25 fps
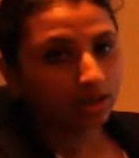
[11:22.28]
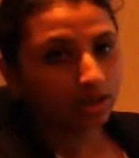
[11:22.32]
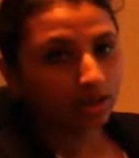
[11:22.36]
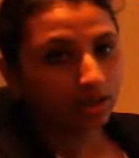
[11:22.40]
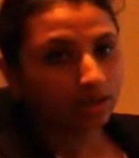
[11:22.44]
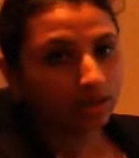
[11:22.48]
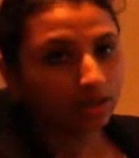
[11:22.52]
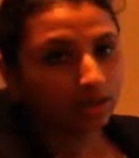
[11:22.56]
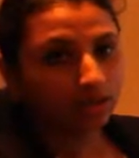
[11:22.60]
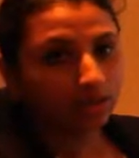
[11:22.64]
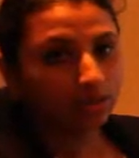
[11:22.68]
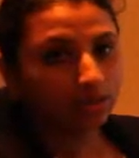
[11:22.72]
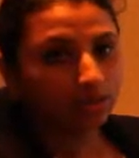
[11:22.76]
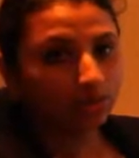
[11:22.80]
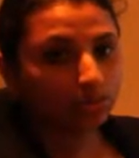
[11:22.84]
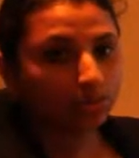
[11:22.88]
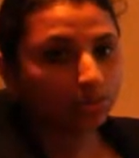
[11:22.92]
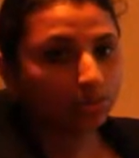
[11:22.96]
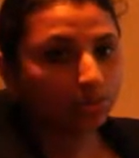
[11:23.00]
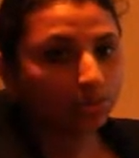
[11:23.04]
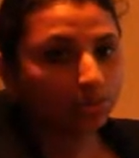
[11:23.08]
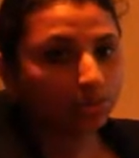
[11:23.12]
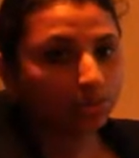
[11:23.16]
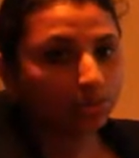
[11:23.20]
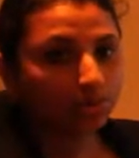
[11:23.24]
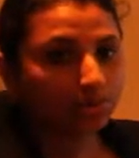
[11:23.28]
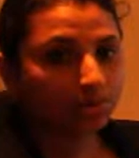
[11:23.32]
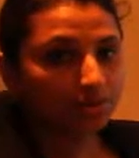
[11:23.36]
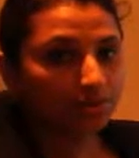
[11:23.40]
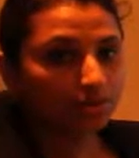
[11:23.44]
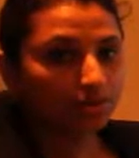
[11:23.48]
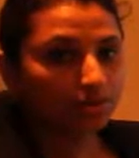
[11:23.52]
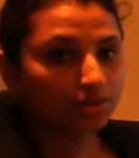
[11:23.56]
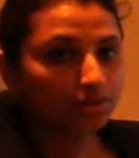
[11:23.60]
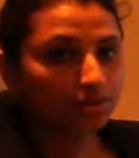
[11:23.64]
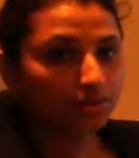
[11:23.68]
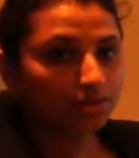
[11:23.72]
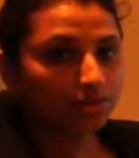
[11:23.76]
The role of
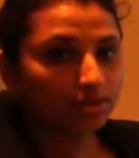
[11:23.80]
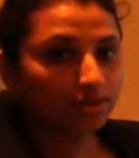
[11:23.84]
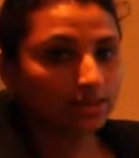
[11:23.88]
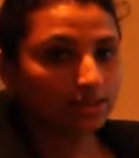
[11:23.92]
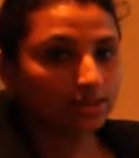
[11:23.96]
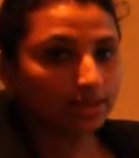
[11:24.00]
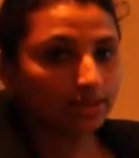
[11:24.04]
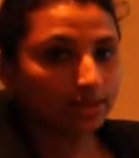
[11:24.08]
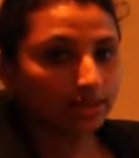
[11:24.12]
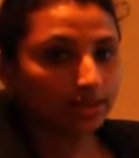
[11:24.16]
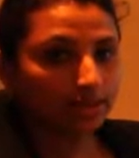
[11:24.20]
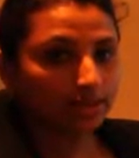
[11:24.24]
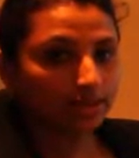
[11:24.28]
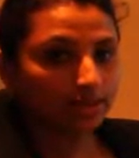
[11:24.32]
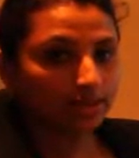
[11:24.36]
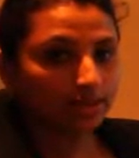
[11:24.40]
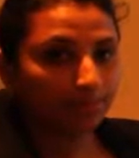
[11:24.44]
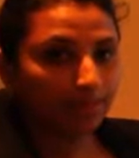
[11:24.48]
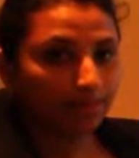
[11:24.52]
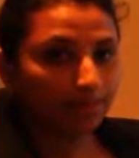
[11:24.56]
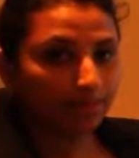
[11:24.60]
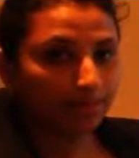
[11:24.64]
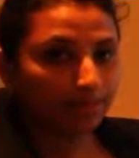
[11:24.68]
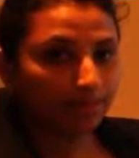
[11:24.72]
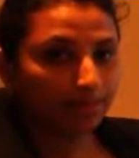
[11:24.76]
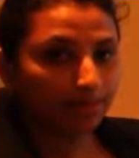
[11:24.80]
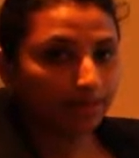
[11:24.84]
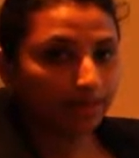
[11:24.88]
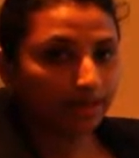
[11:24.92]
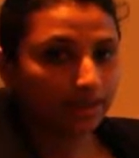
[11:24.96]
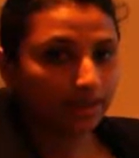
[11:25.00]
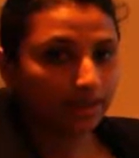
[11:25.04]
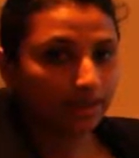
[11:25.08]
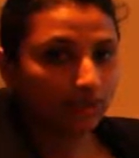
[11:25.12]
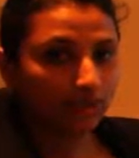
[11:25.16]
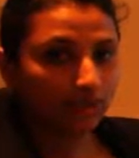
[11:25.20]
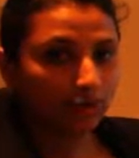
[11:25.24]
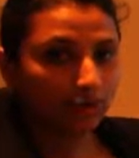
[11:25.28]
numeracy user is where the
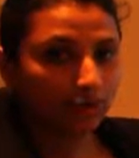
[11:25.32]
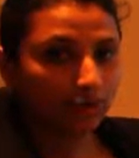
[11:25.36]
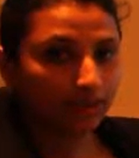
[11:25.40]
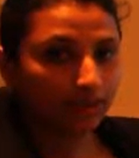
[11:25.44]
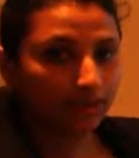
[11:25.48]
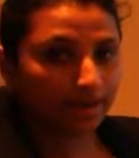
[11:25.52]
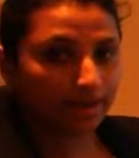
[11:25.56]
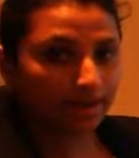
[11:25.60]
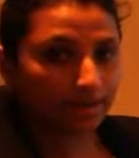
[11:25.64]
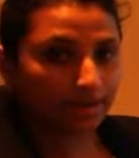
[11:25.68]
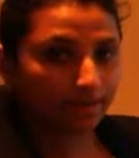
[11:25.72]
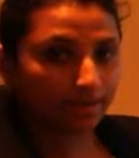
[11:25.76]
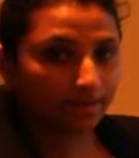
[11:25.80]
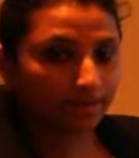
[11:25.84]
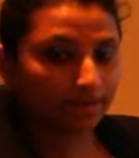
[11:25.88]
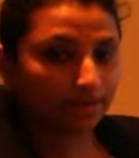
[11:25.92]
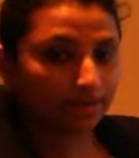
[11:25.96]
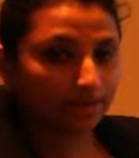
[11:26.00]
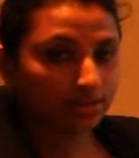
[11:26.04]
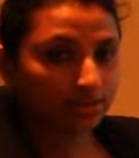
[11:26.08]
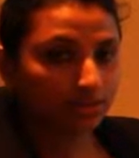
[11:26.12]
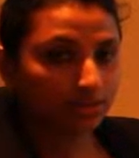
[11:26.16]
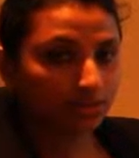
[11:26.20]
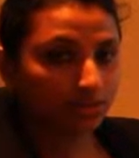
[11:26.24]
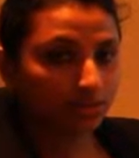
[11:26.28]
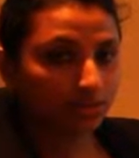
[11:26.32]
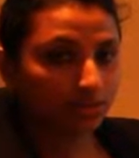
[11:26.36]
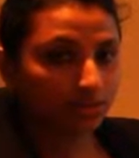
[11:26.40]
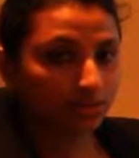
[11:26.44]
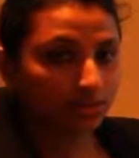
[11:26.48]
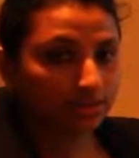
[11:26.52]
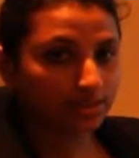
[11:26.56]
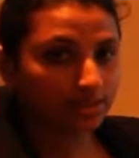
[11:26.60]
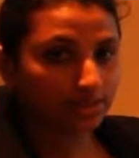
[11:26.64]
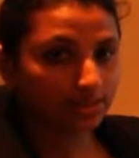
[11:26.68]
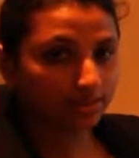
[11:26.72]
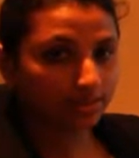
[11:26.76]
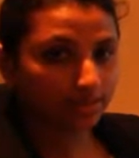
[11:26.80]
mathematical formats and methods are
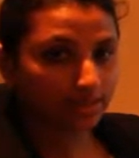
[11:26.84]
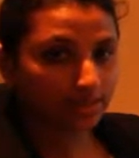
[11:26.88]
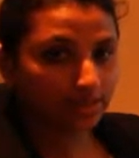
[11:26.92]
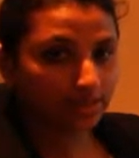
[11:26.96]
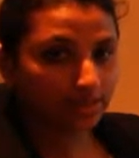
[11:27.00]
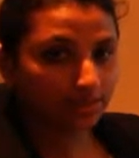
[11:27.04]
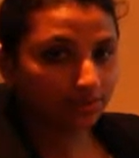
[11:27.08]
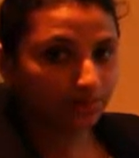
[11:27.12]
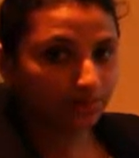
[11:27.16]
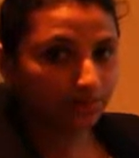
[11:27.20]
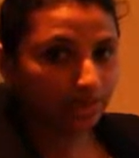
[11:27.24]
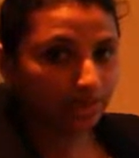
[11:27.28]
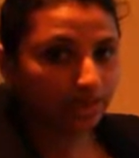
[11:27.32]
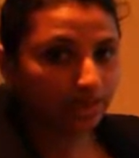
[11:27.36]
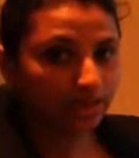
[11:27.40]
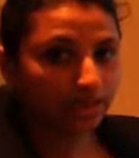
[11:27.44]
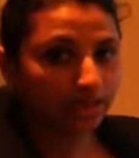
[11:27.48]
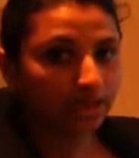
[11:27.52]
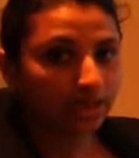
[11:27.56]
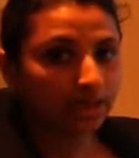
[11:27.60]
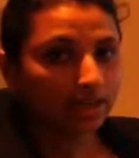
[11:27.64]
used effectively.